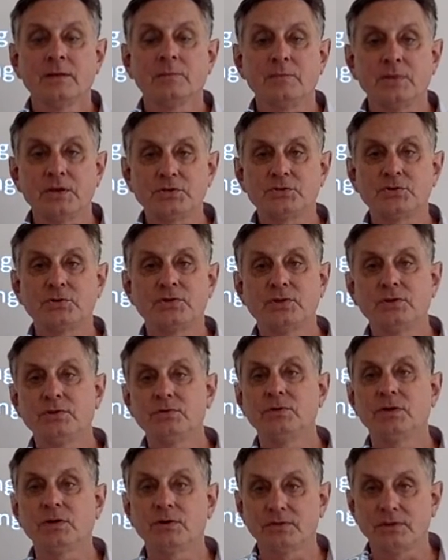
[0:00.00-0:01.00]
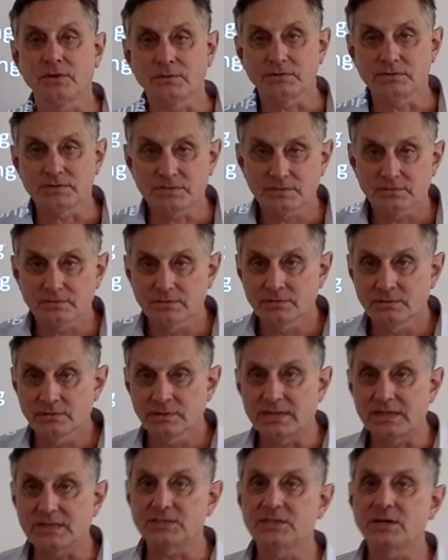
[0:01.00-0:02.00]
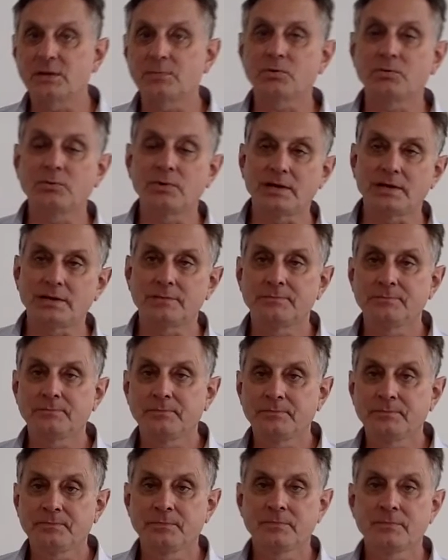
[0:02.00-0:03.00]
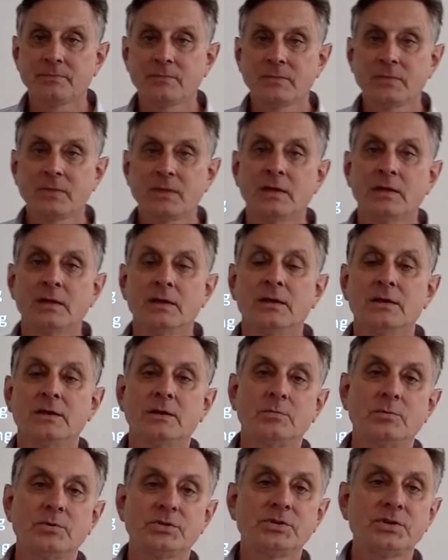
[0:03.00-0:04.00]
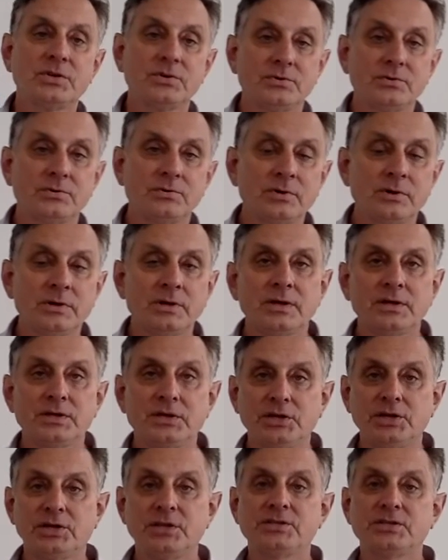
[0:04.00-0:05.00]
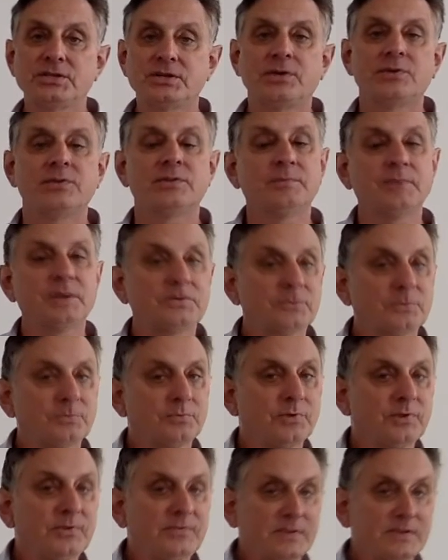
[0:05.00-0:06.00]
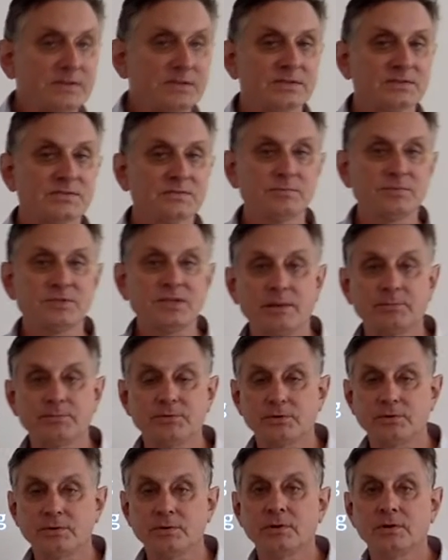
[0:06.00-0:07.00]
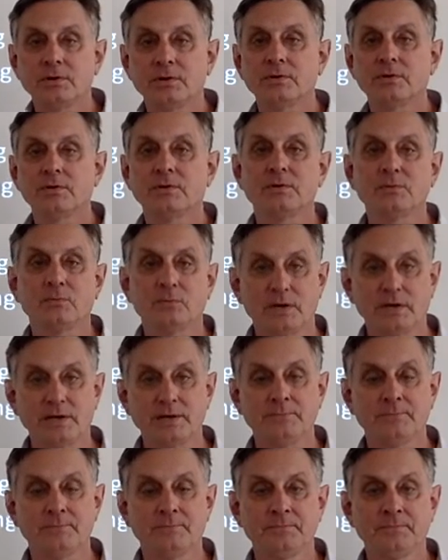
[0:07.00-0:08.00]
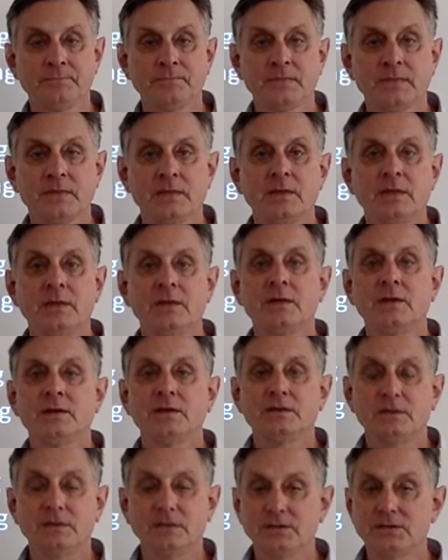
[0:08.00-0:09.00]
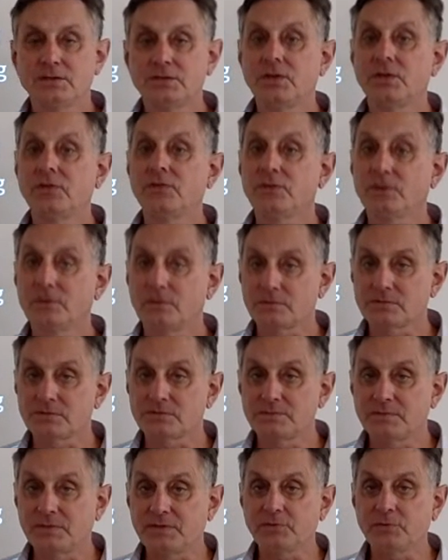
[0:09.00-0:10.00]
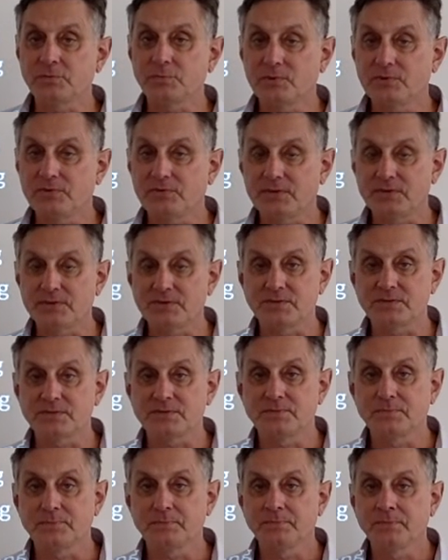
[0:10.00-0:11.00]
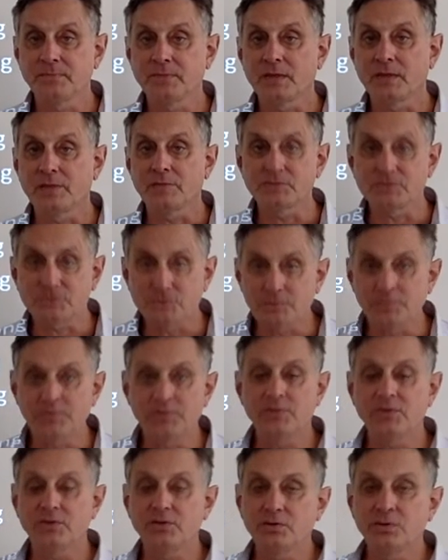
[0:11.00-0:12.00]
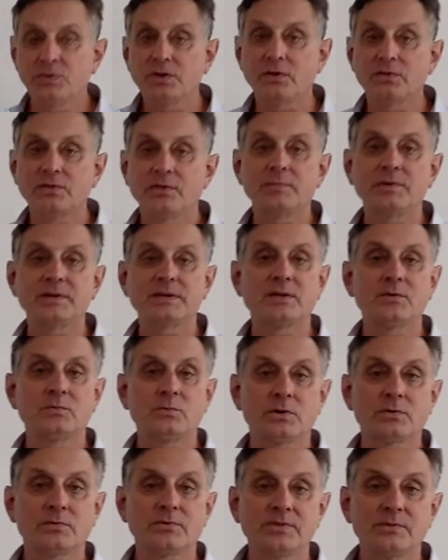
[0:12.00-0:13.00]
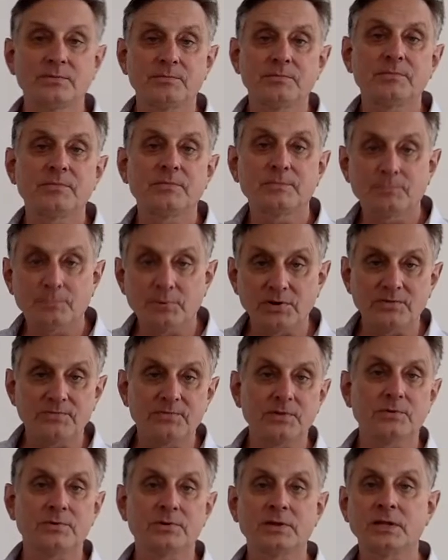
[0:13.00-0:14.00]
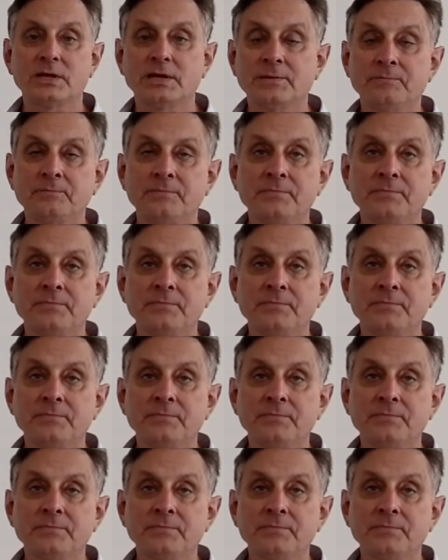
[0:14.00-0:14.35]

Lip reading: Make sure that you know those. That's number one. Number two, you need to know the metric prefixes from chapter 1. You need to know those, metric prefixes. I'm assuming that you know them and can work with them pretty fluidly.